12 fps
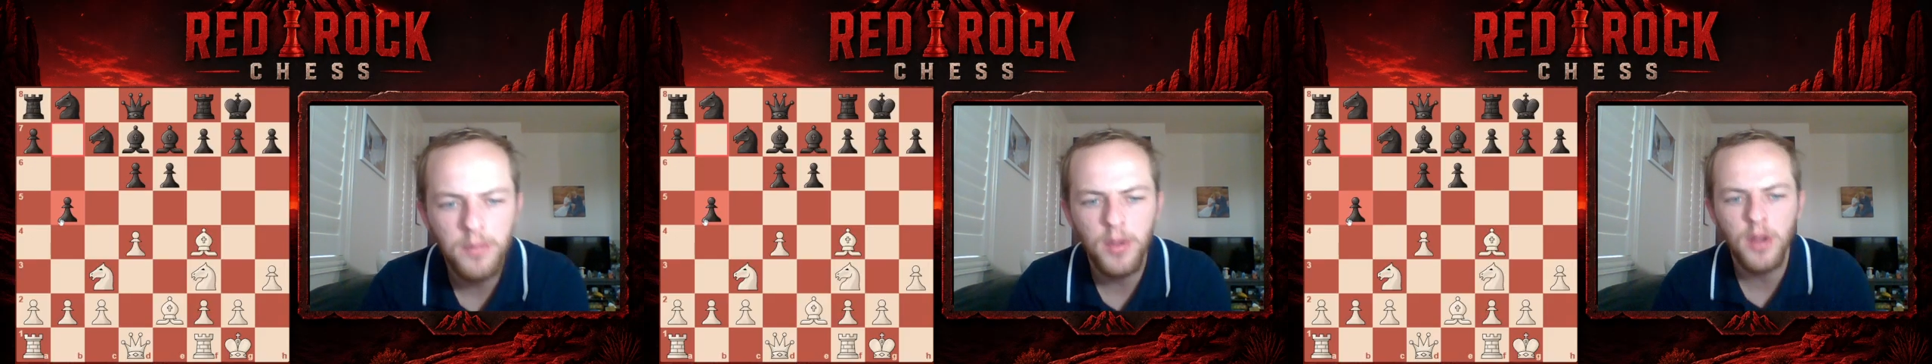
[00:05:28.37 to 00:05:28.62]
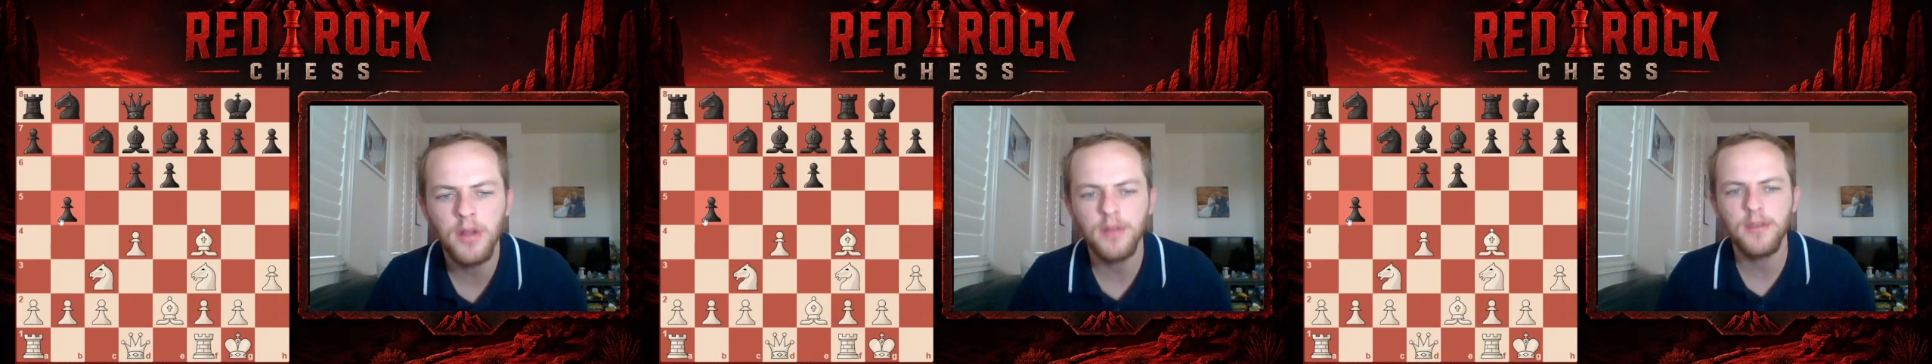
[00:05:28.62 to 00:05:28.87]

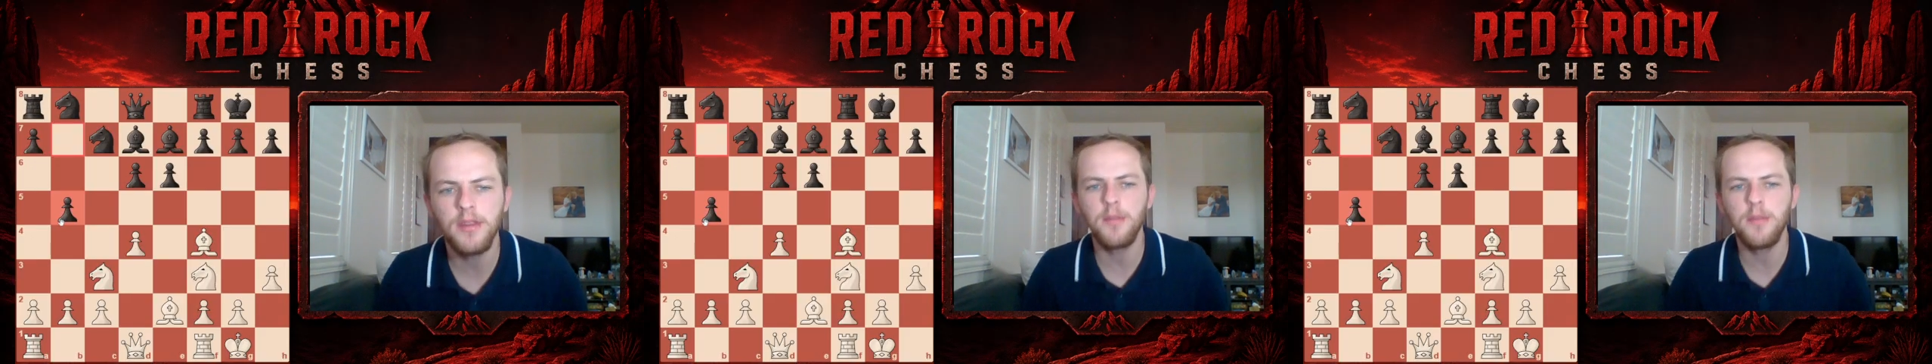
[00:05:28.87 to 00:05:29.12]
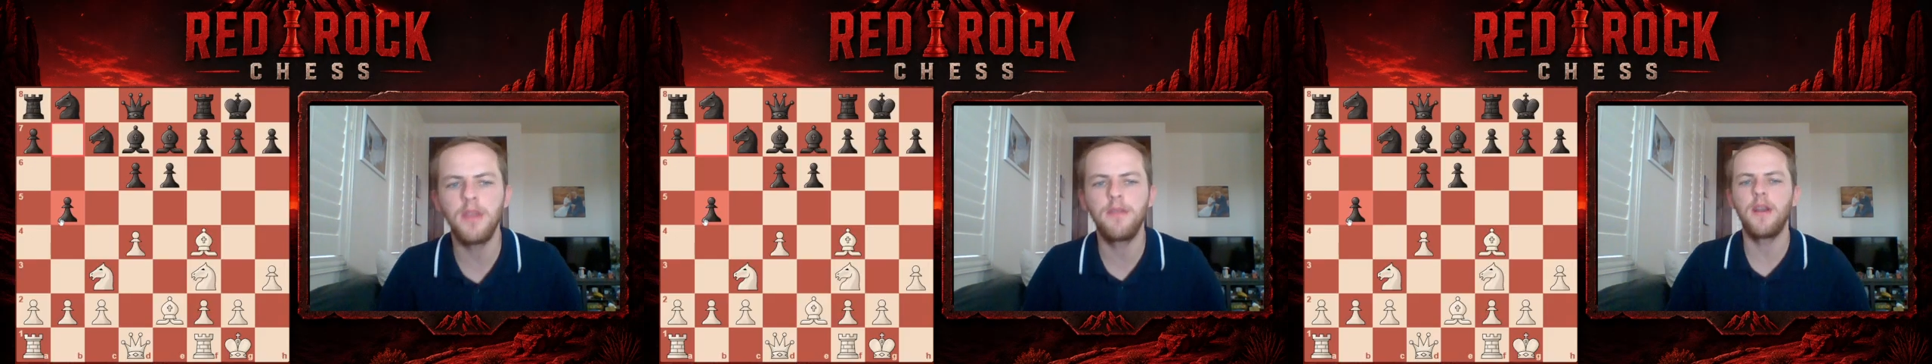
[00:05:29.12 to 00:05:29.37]
onto the
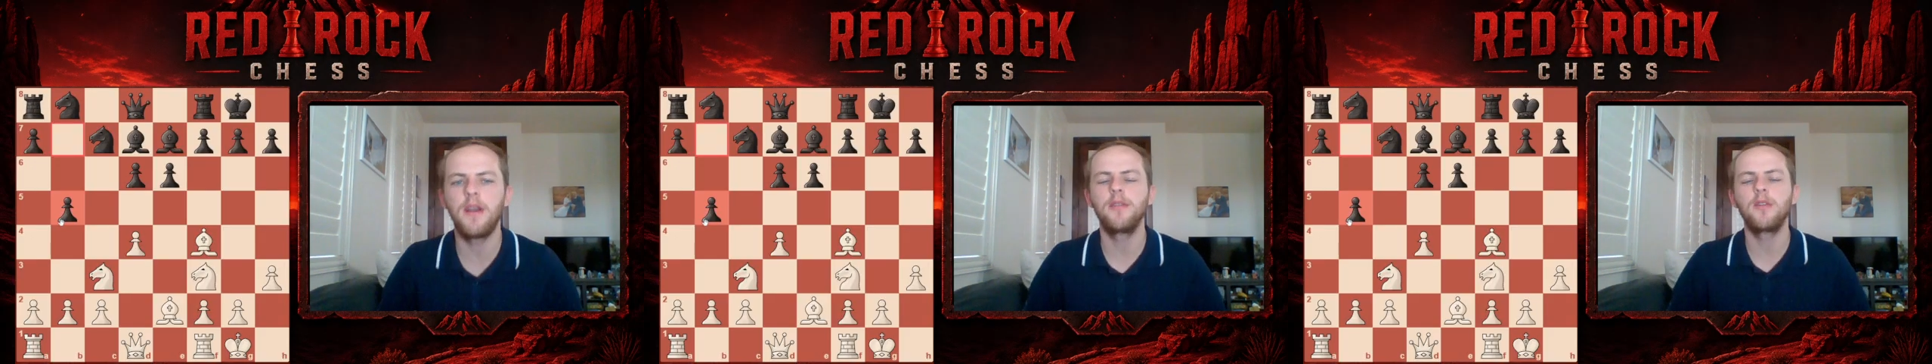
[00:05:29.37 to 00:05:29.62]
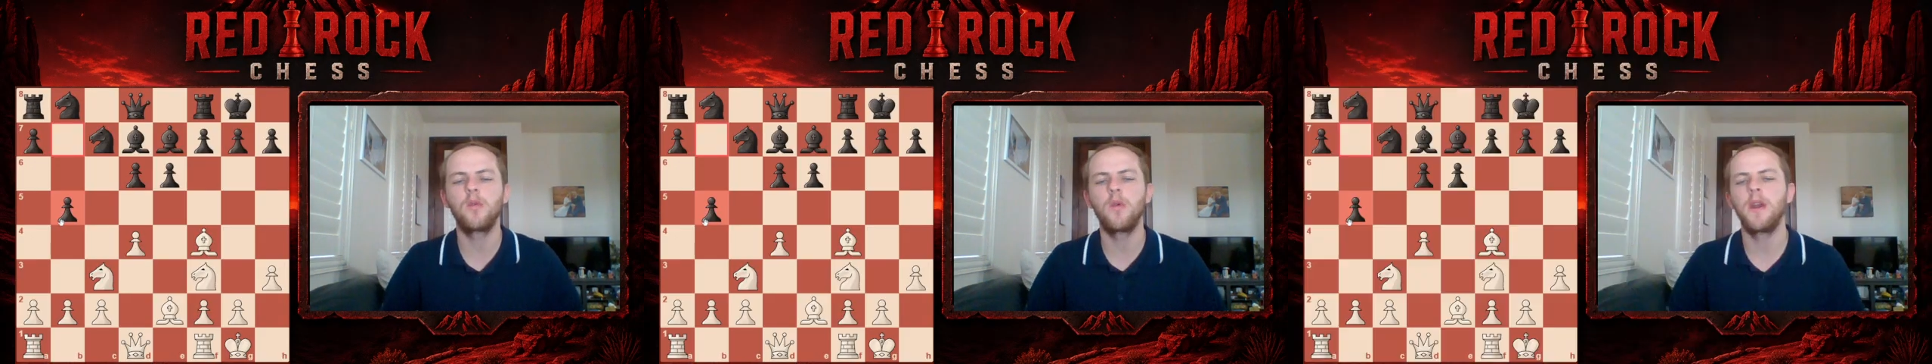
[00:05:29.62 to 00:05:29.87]
b5
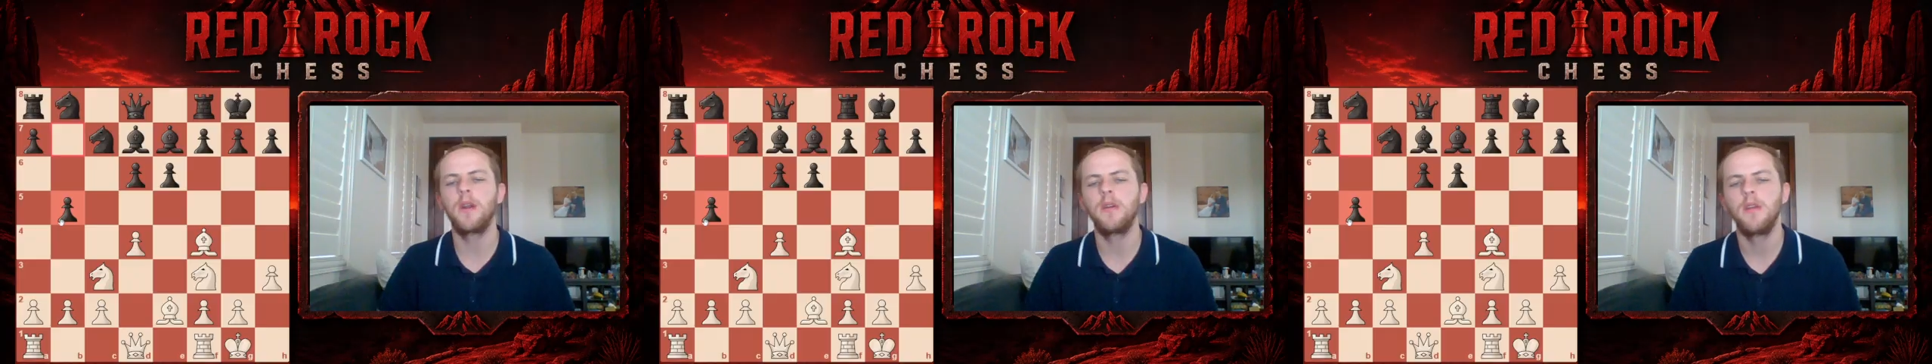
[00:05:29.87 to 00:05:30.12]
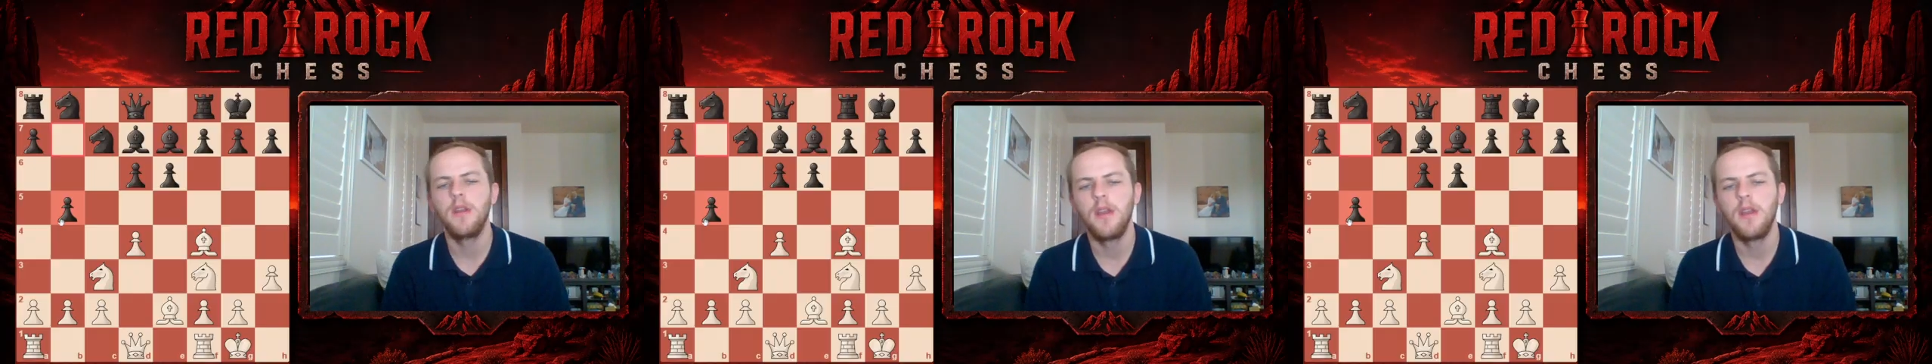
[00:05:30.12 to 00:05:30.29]
square.